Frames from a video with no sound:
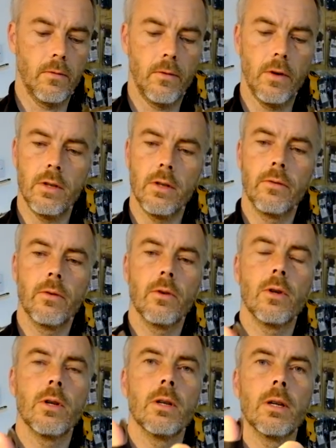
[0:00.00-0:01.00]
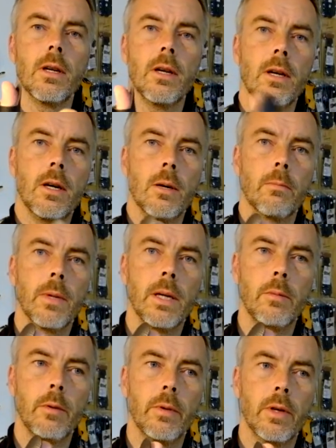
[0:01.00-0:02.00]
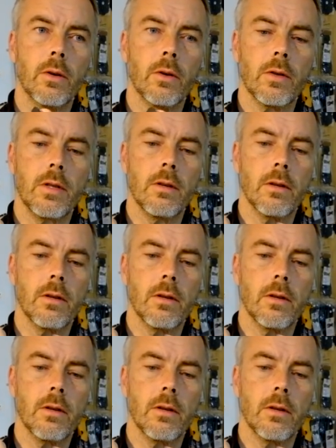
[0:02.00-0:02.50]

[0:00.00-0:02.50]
First of all, maybe because